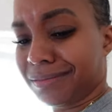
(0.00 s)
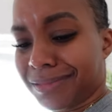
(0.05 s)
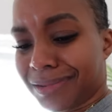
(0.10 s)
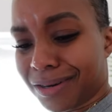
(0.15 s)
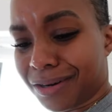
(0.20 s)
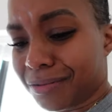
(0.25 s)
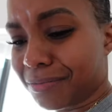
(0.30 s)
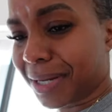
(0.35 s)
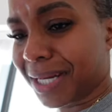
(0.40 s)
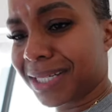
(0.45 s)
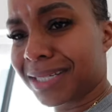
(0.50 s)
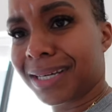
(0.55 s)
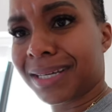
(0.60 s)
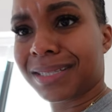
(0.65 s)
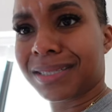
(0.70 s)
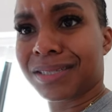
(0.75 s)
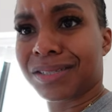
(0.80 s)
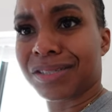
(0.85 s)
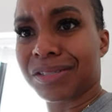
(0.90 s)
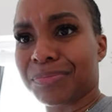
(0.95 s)
girl, my
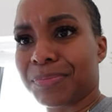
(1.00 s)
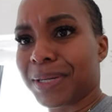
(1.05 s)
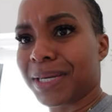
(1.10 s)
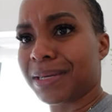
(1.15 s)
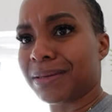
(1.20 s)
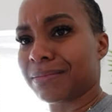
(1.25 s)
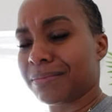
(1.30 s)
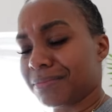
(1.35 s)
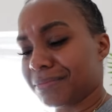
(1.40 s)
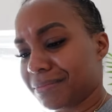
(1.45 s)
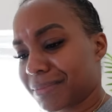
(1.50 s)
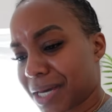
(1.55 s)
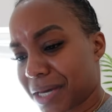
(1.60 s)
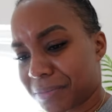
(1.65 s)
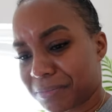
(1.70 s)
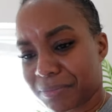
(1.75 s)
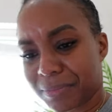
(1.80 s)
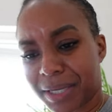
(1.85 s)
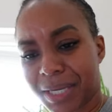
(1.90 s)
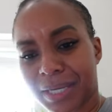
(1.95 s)
desk just be
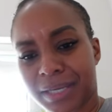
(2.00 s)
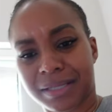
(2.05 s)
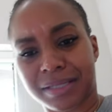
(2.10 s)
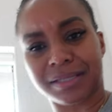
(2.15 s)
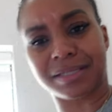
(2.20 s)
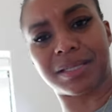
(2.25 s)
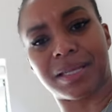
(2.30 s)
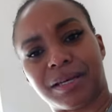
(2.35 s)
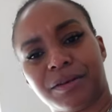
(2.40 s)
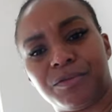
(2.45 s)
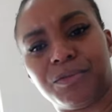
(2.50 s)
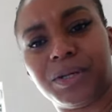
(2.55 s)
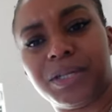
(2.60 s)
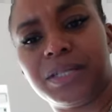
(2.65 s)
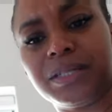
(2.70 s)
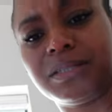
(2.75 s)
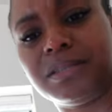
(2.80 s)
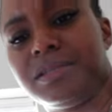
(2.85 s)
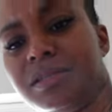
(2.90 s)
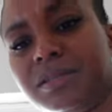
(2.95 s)
a mess. Like
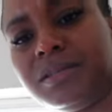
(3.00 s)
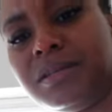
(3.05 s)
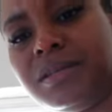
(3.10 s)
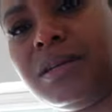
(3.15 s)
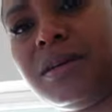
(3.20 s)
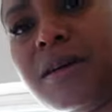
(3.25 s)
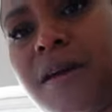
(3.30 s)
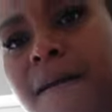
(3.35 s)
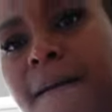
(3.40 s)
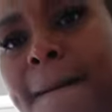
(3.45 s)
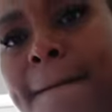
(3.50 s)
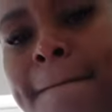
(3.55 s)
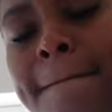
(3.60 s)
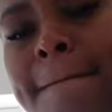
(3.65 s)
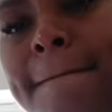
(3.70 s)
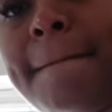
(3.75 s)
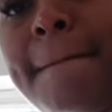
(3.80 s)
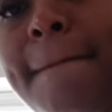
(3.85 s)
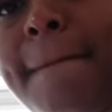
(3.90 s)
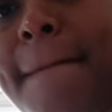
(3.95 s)
what is,
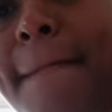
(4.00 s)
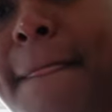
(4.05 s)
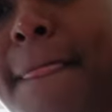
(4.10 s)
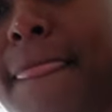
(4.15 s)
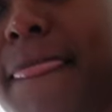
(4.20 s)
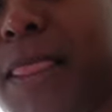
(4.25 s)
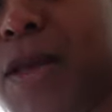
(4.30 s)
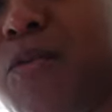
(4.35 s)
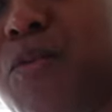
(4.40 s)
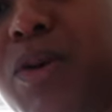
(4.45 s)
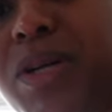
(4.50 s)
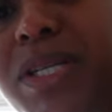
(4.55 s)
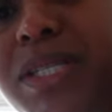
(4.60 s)
what